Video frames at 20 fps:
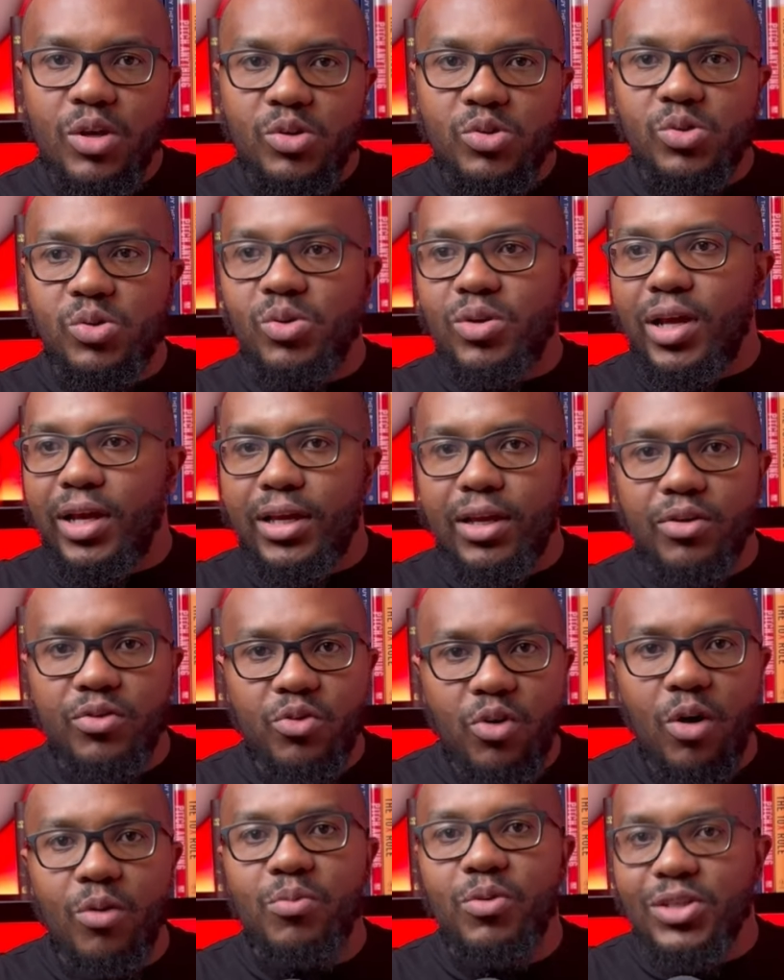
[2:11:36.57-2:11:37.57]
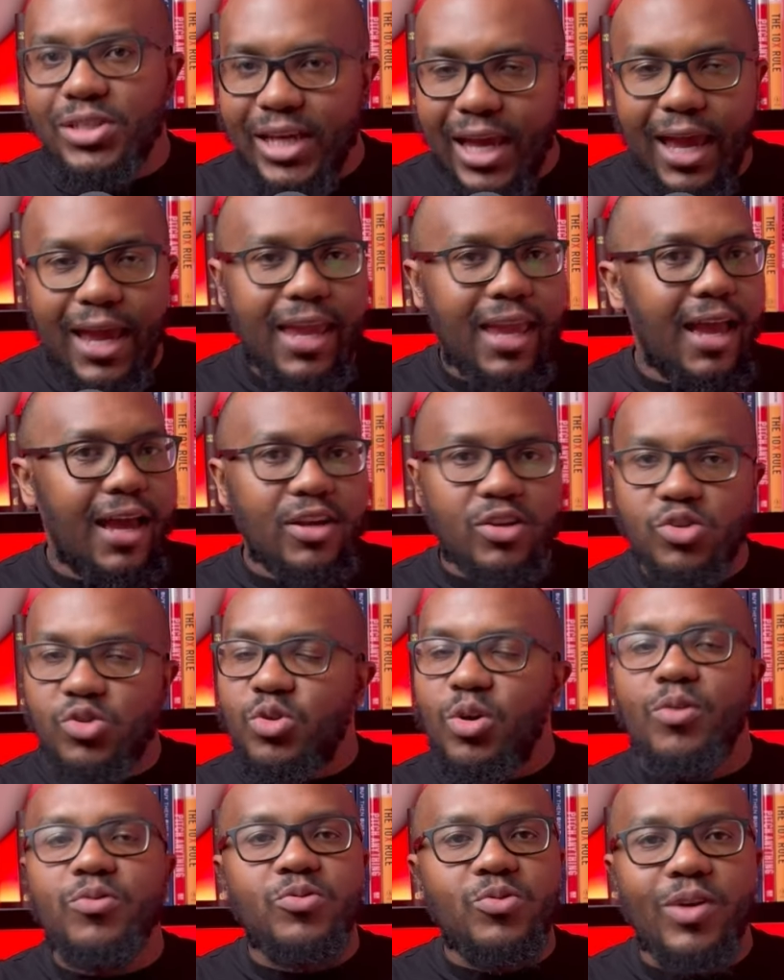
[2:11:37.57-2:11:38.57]
like a robot, AI,
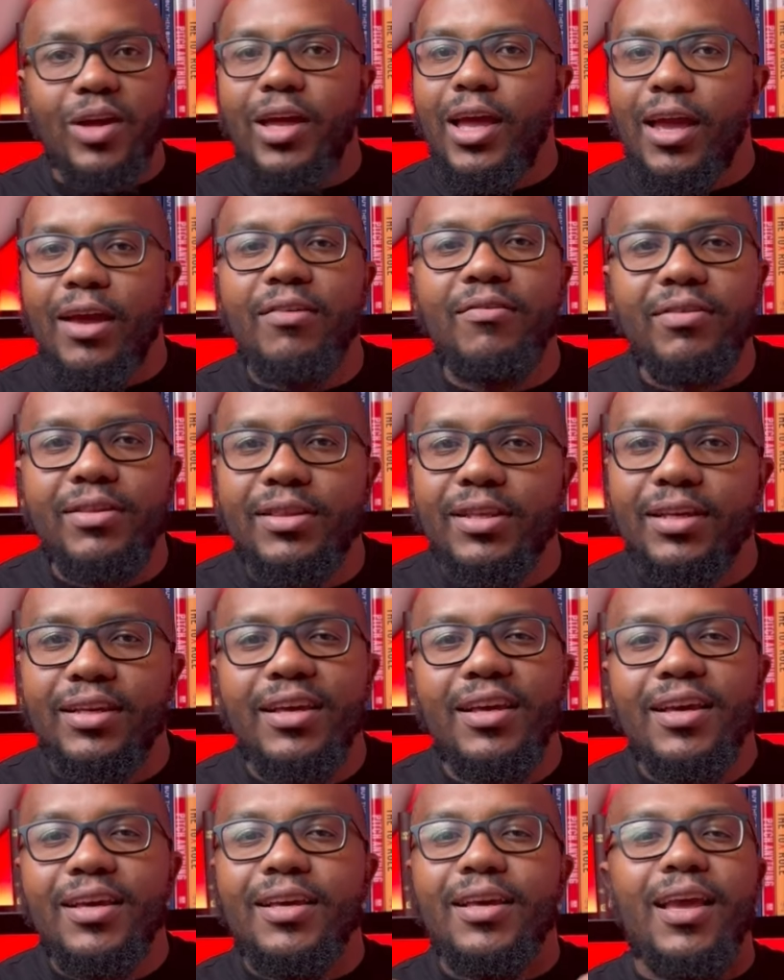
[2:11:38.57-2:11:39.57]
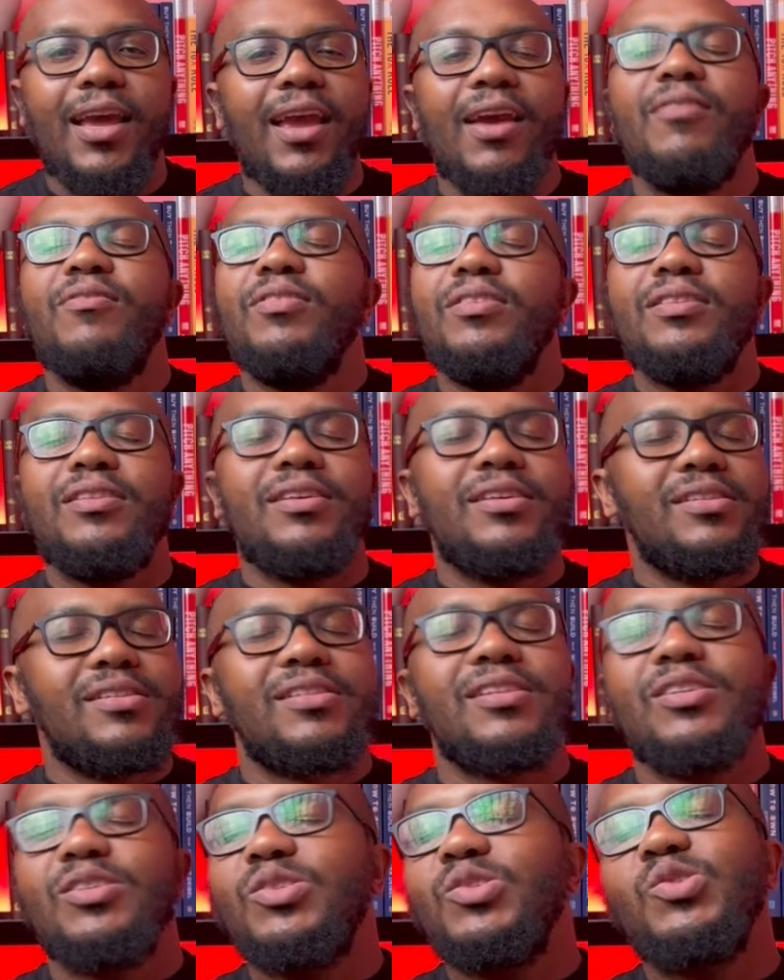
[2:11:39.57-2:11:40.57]
software, everything is
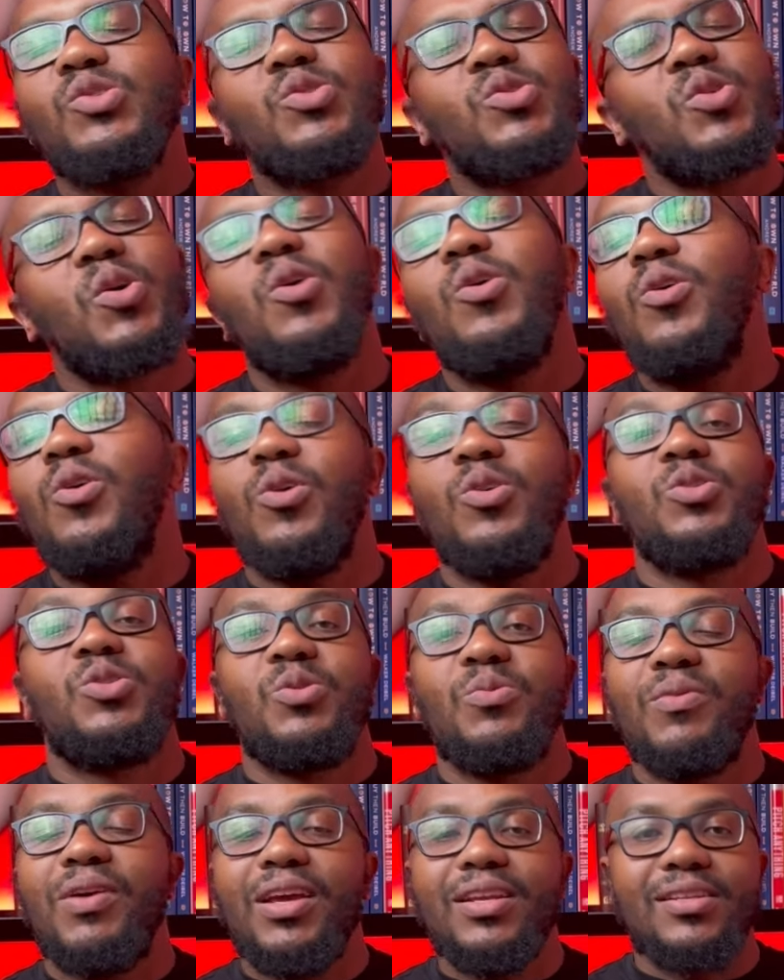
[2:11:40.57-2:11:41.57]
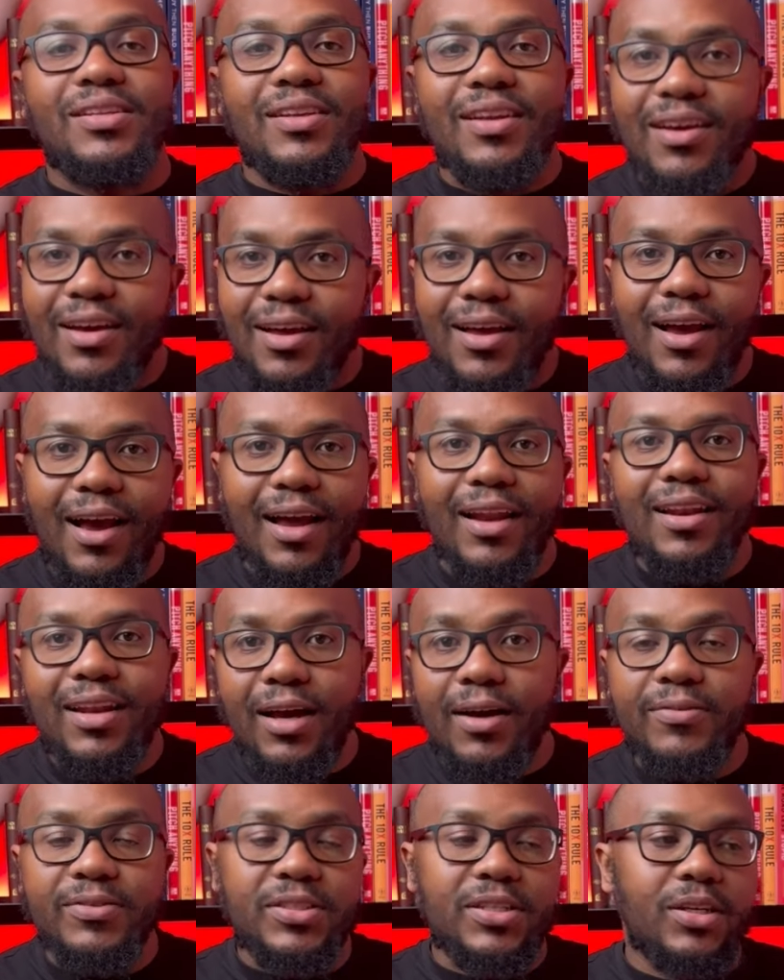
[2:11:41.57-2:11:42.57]
just so automated. I
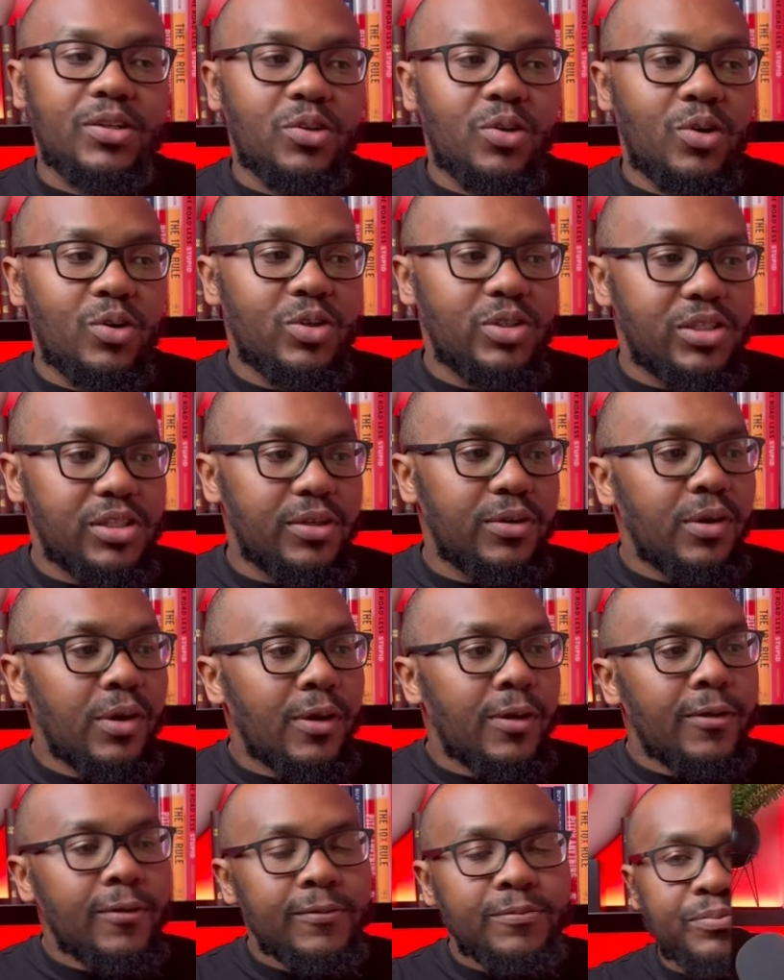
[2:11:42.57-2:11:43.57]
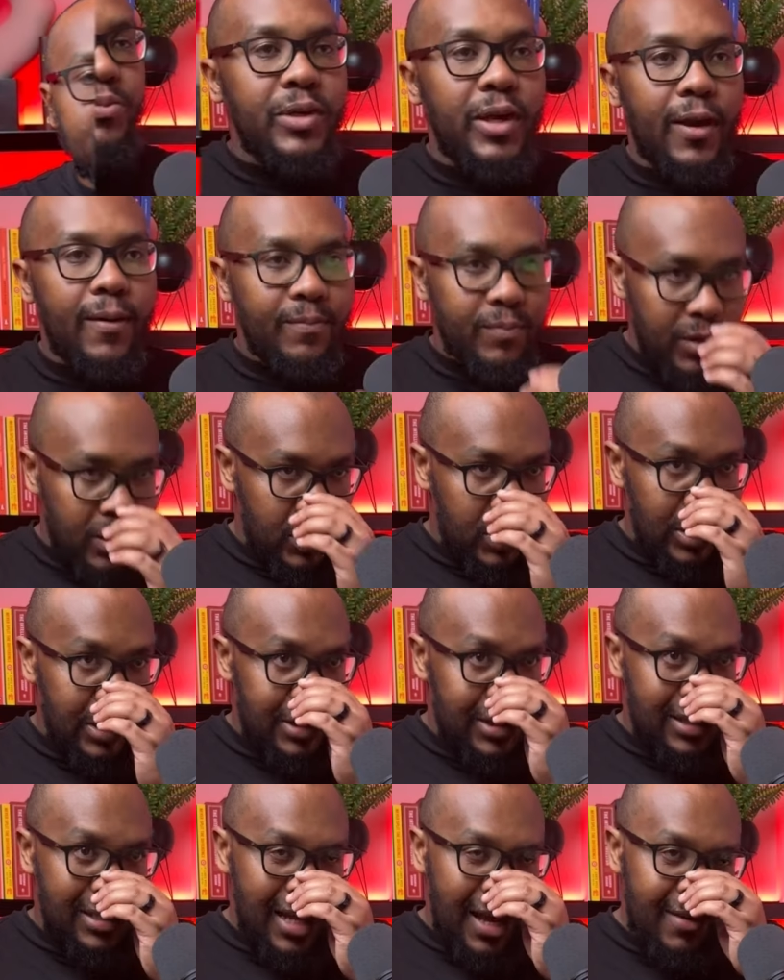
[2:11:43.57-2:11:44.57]
love technology. Yeah, it
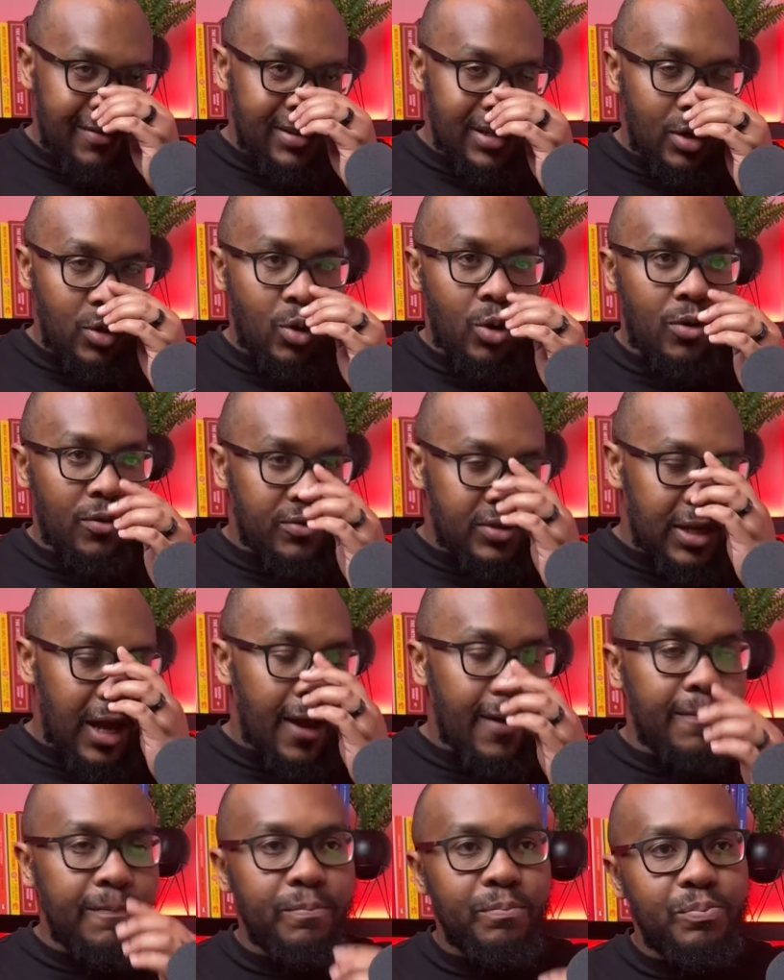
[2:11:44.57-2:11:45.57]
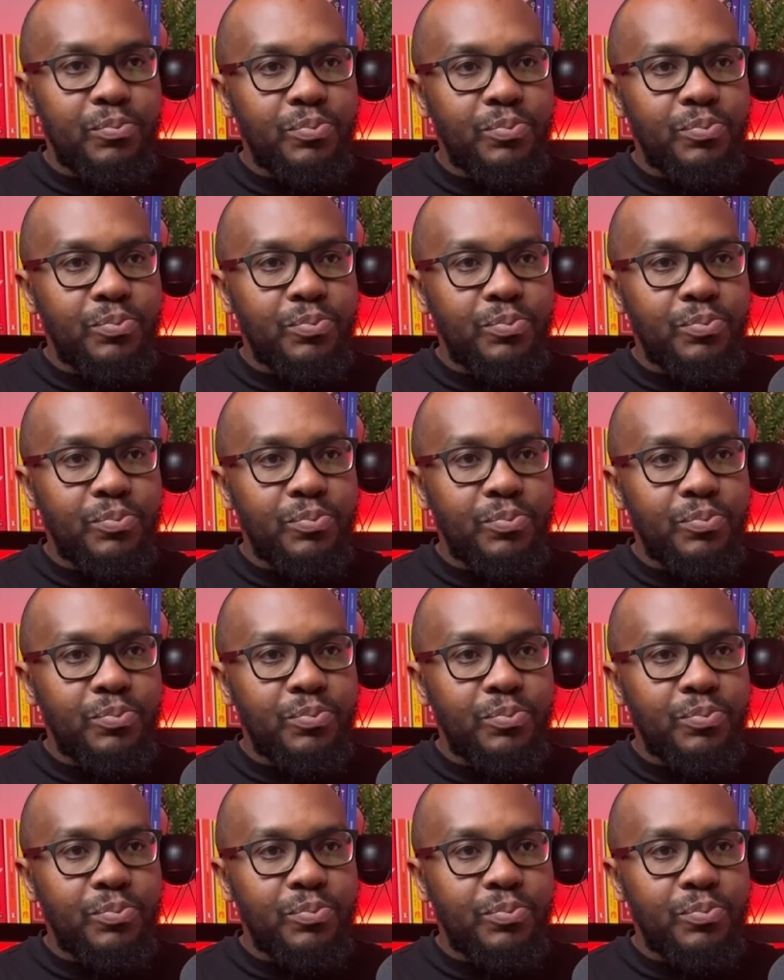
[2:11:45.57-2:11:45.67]
saves a lot of time,